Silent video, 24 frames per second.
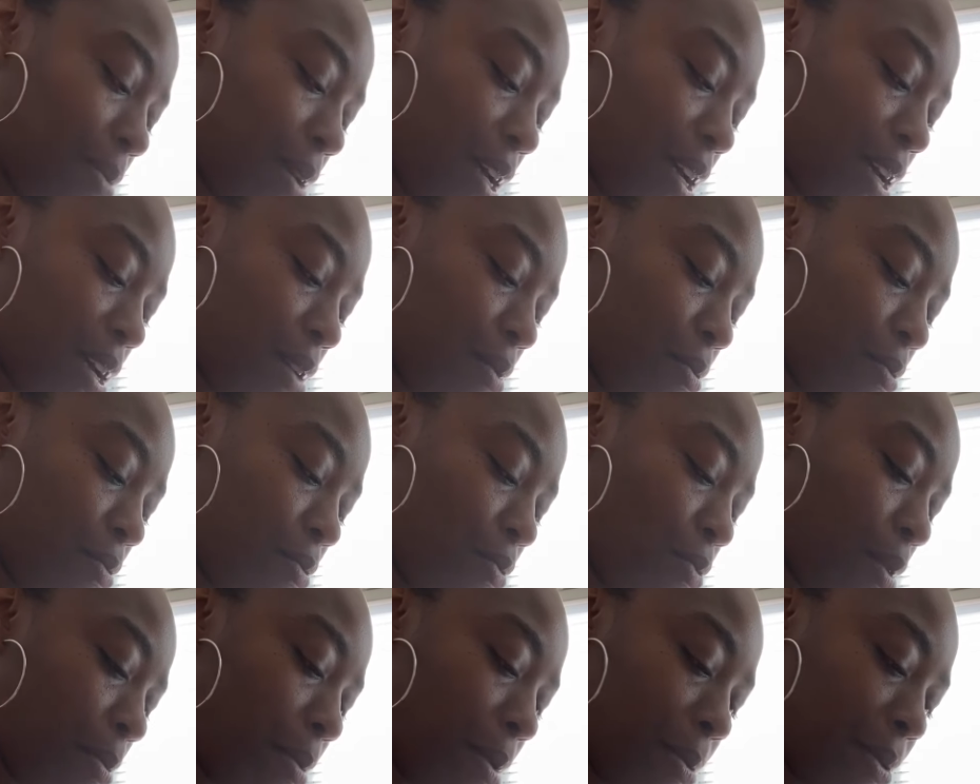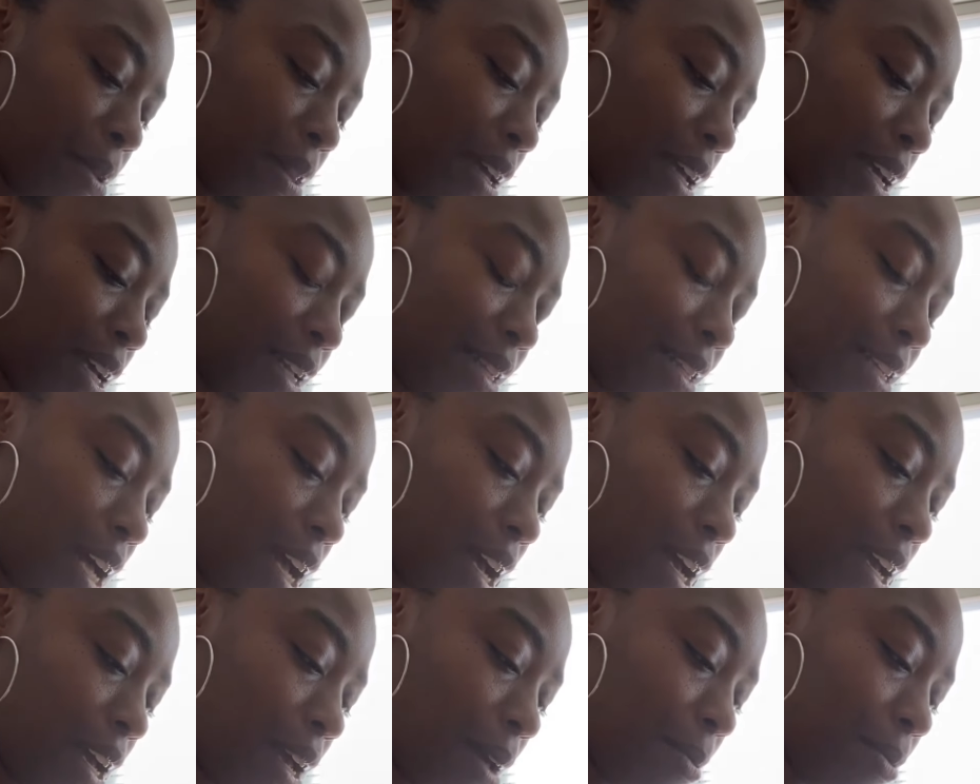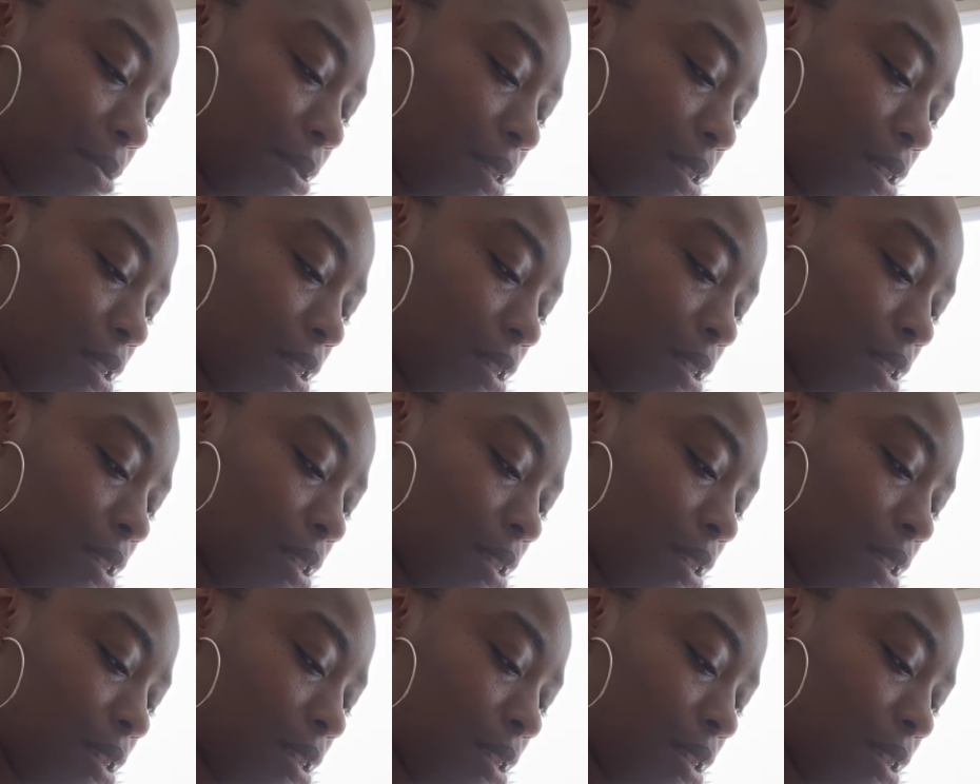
um, remember the good times